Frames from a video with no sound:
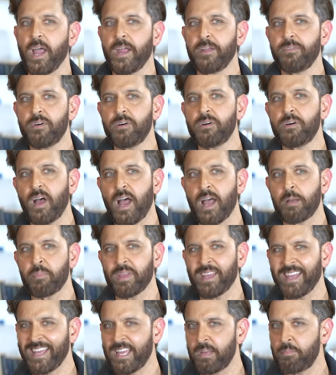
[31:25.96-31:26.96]
either am
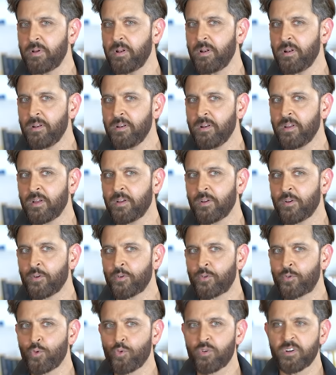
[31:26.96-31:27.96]
able
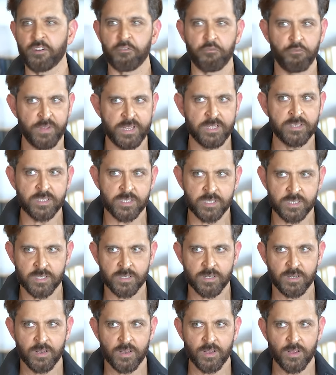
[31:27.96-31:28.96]
to convince,
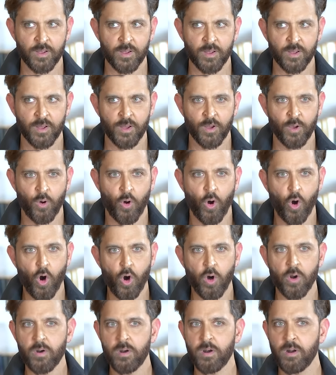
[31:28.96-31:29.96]

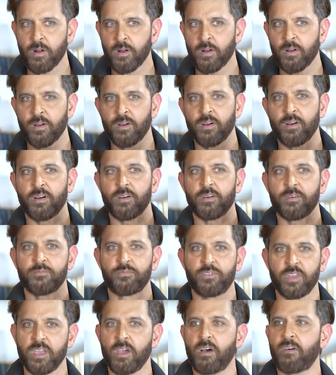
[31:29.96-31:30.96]
or
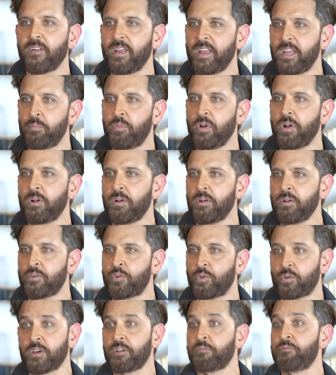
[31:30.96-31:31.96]
they are able
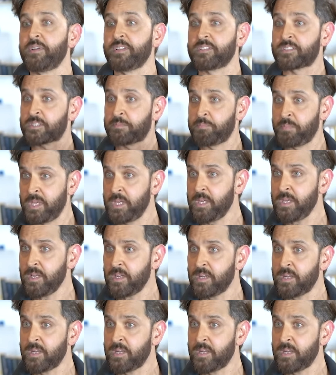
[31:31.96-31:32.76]
to convince me.